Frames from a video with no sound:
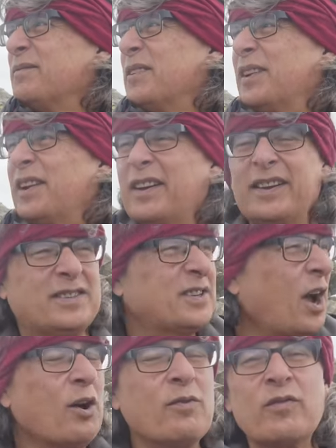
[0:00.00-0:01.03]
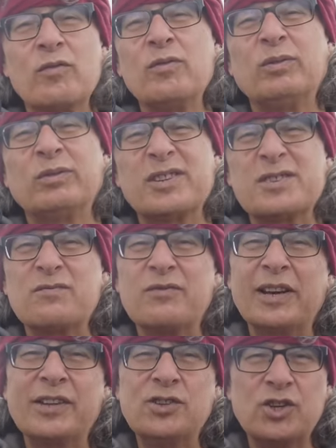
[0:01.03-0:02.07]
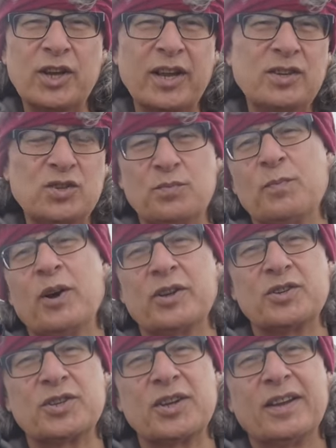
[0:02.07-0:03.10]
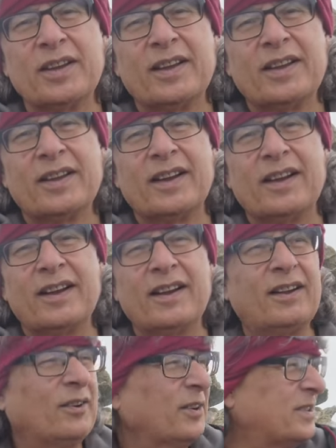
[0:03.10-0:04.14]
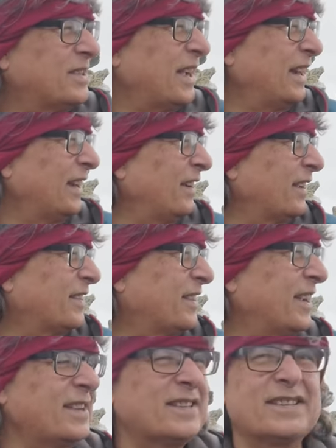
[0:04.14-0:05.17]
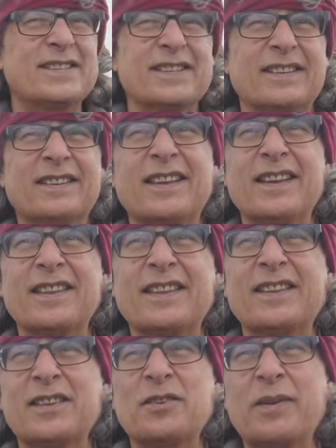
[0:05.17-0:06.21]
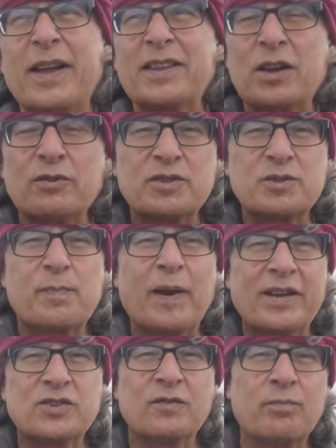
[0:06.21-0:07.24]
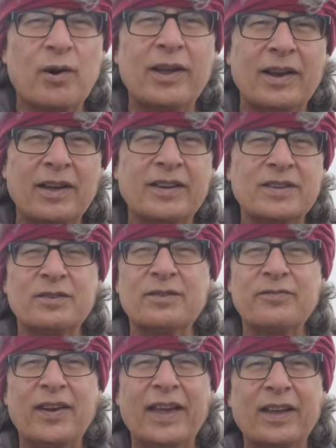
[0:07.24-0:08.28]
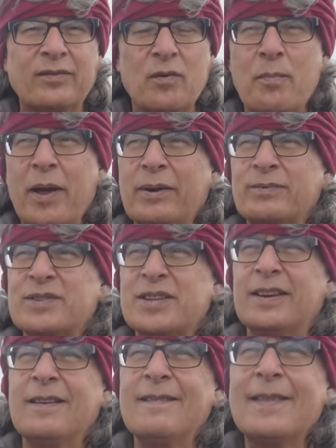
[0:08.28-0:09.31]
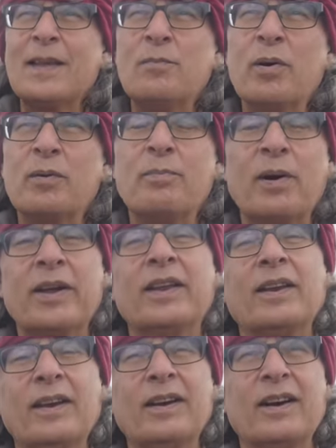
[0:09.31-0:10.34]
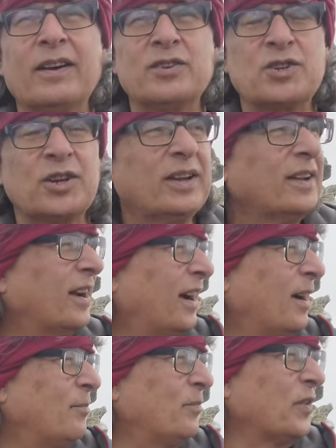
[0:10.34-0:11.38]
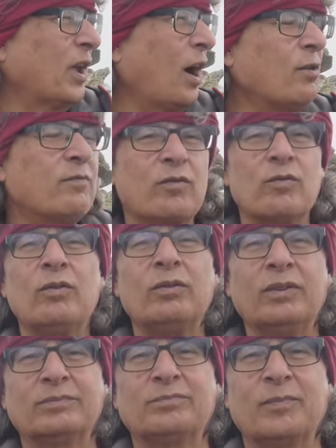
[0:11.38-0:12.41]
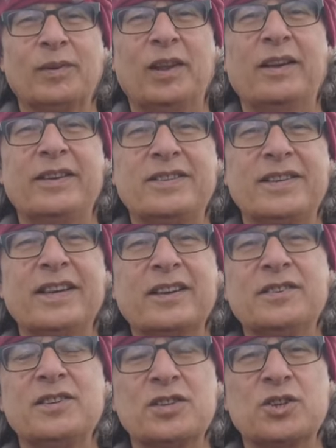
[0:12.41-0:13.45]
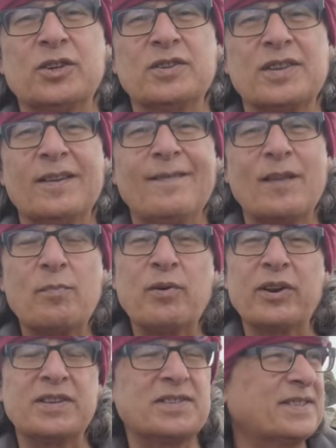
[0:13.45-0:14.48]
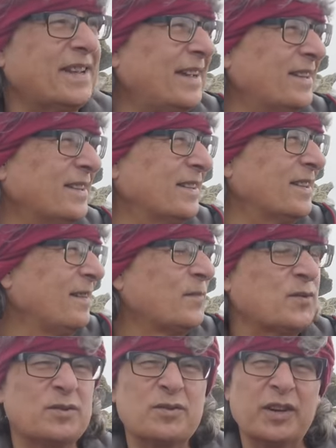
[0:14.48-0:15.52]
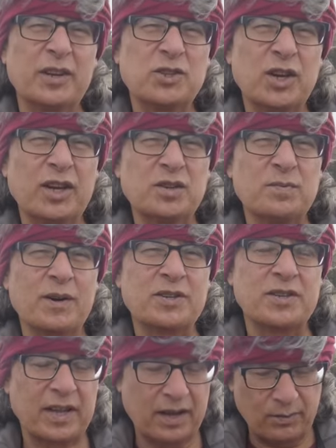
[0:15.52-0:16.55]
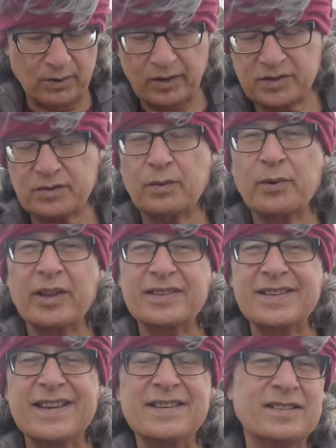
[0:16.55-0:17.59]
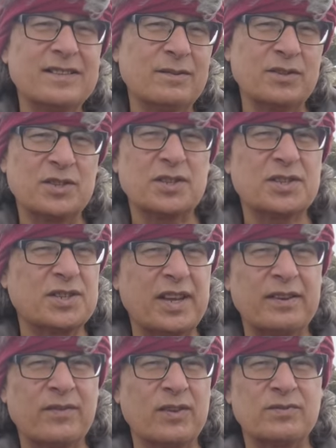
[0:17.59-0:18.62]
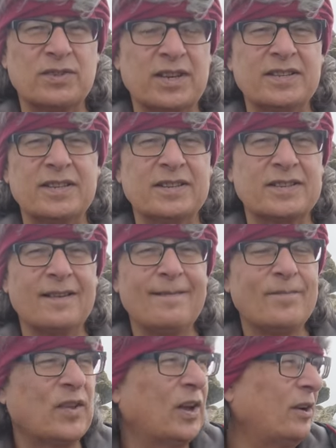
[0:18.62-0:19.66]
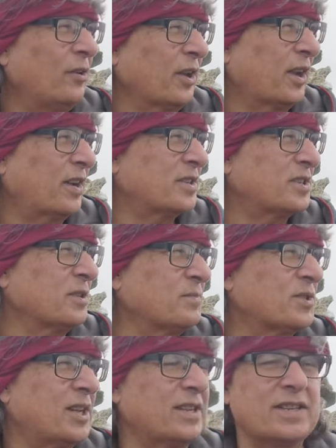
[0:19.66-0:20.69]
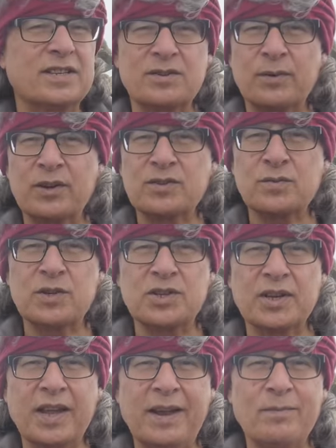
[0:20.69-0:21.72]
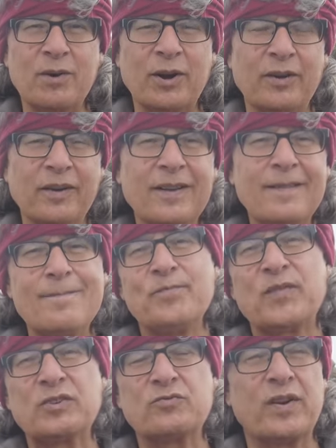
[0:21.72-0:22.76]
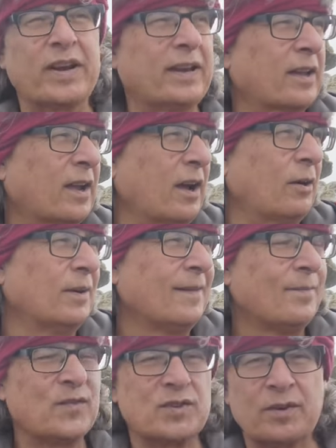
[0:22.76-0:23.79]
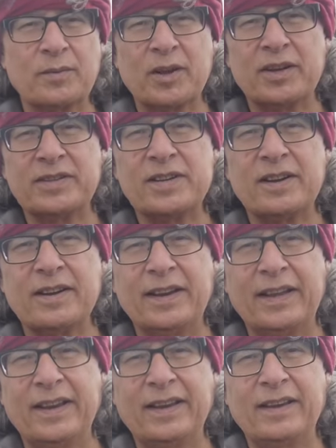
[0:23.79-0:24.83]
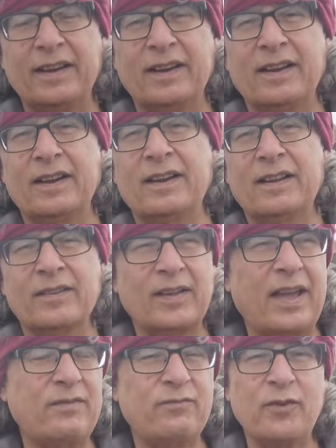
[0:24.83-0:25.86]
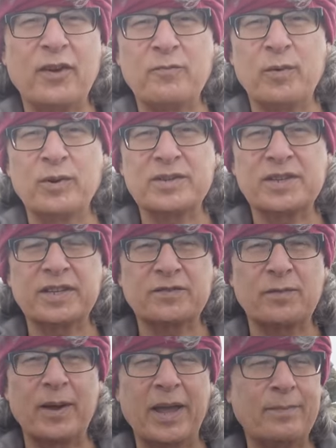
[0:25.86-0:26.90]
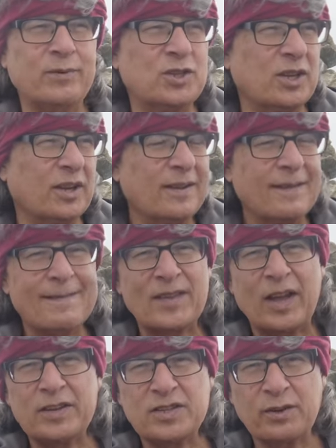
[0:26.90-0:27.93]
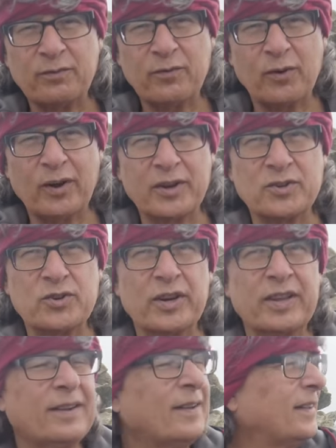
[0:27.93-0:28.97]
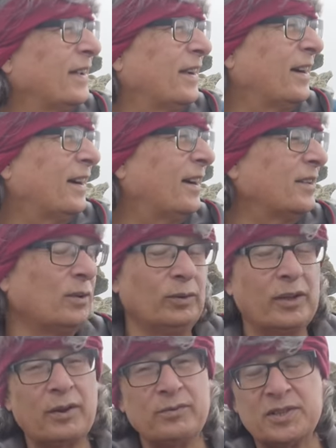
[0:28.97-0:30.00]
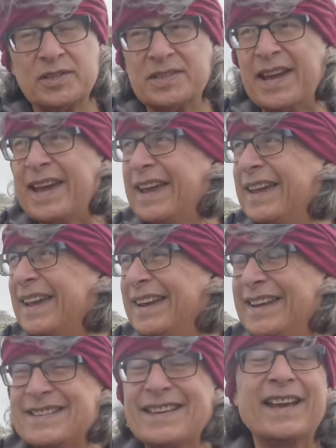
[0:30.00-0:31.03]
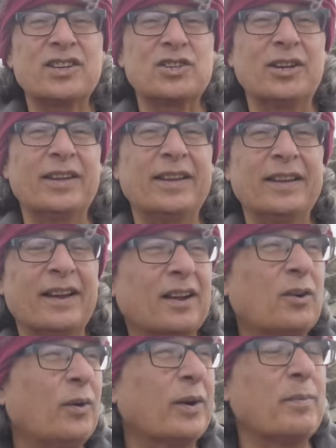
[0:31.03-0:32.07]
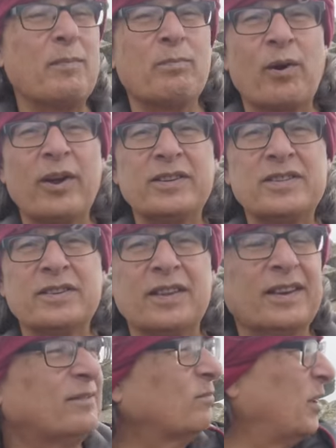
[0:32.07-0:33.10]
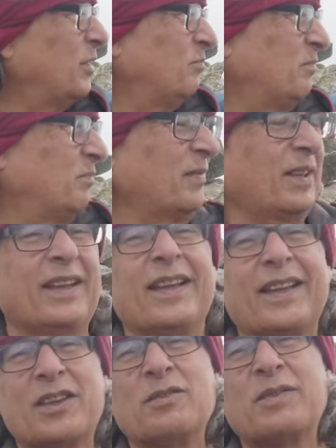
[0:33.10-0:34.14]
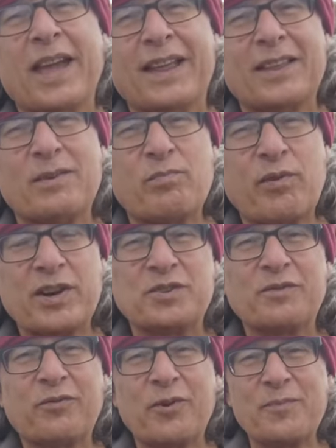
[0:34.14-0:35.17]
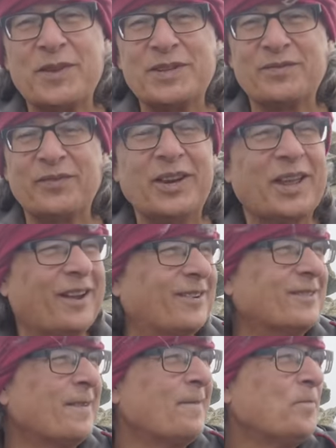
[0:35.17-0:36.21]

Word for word: The light overall doesn't really change much uh, on a day like this that you get the odd splash of bright light on a flank of a mountain but by and large um, the overall lighting conditions are pretty standard so it's not going to change much as I go along so what I'll tend to do is just save those settings uh, on a custom setting so when I switch the camera on it's ready to go so I'm going to dial in uh, f5.6 for my aperture ISO 400 uh, although today it is actually uh, quite a bit brighter than, than you'd get the impression from this video.